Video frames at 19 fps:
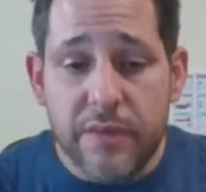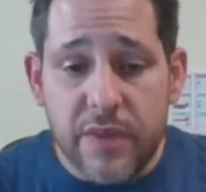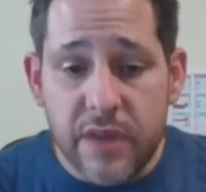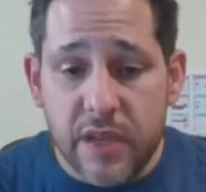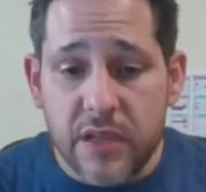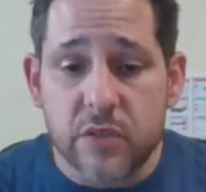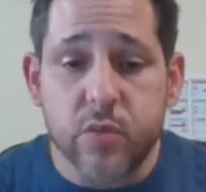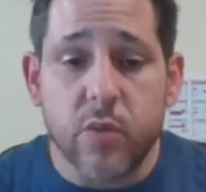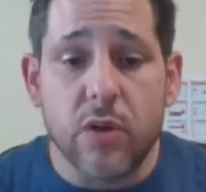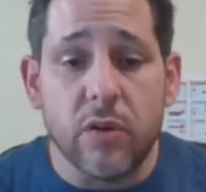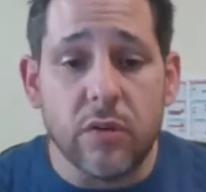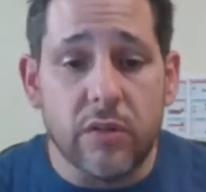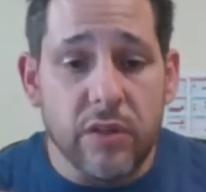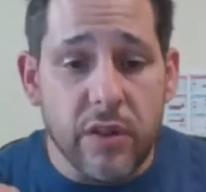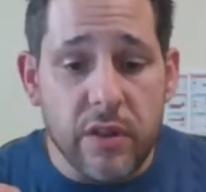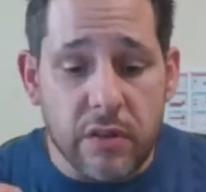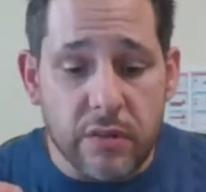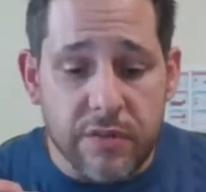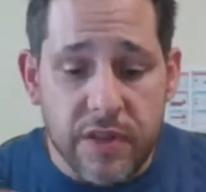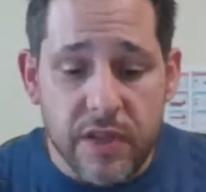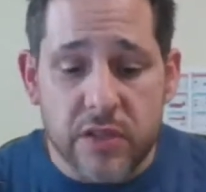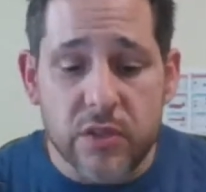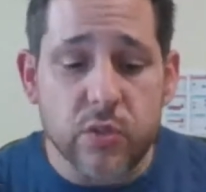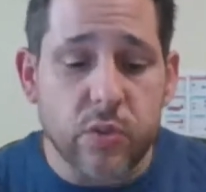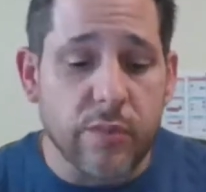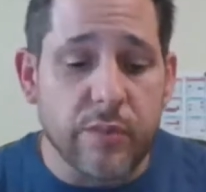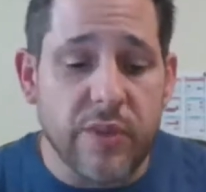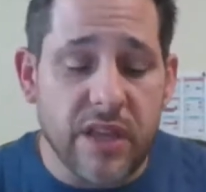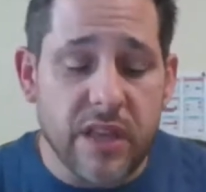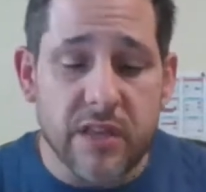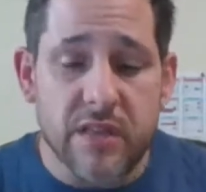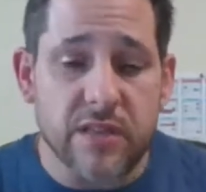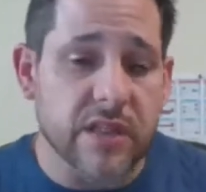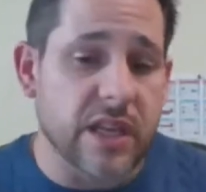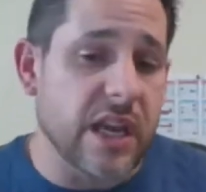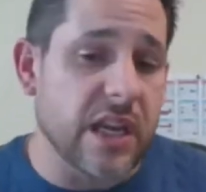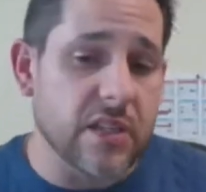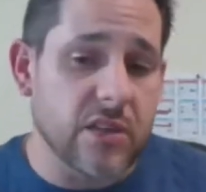this will be the
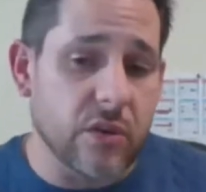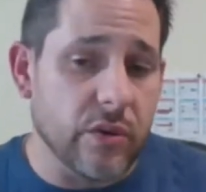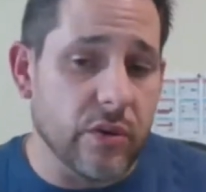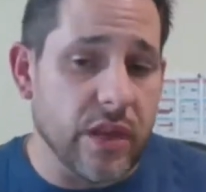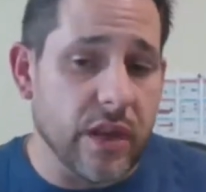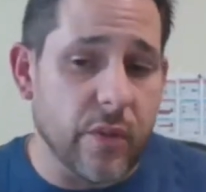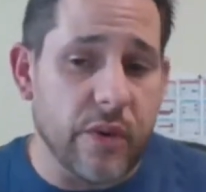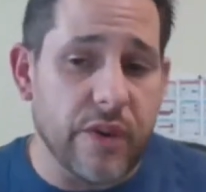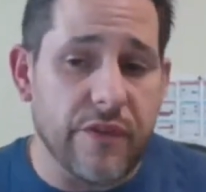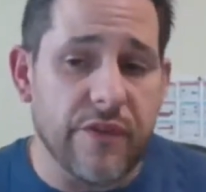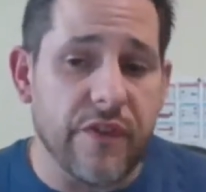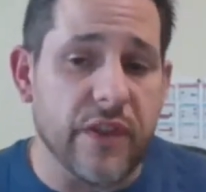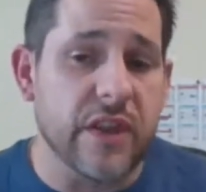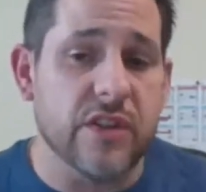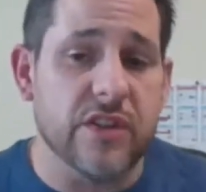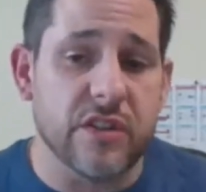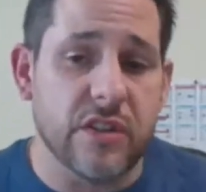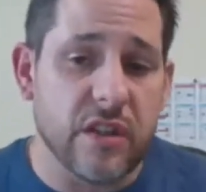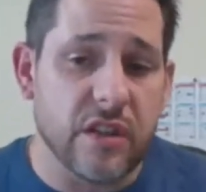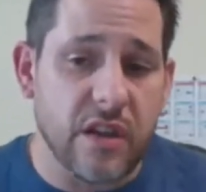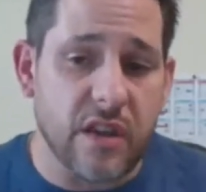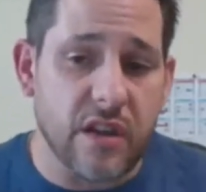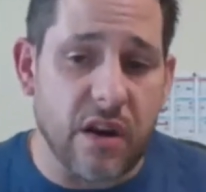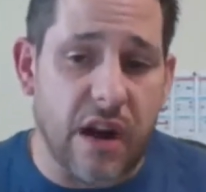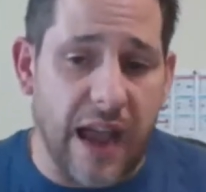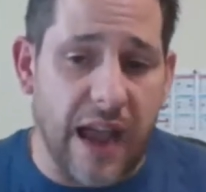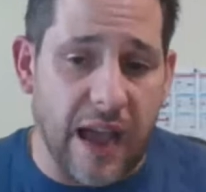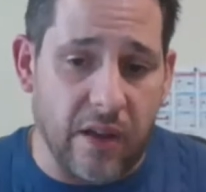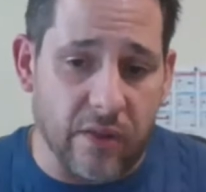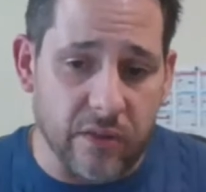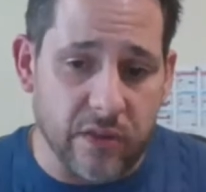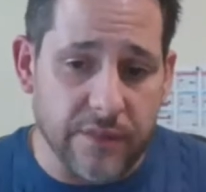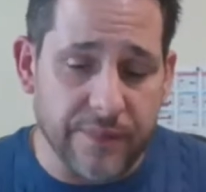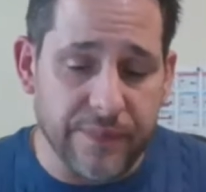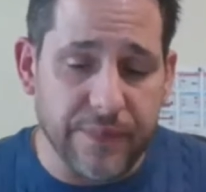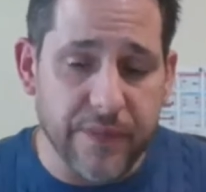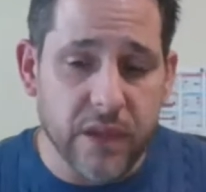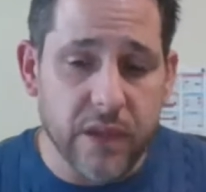schedule that we finish the year out.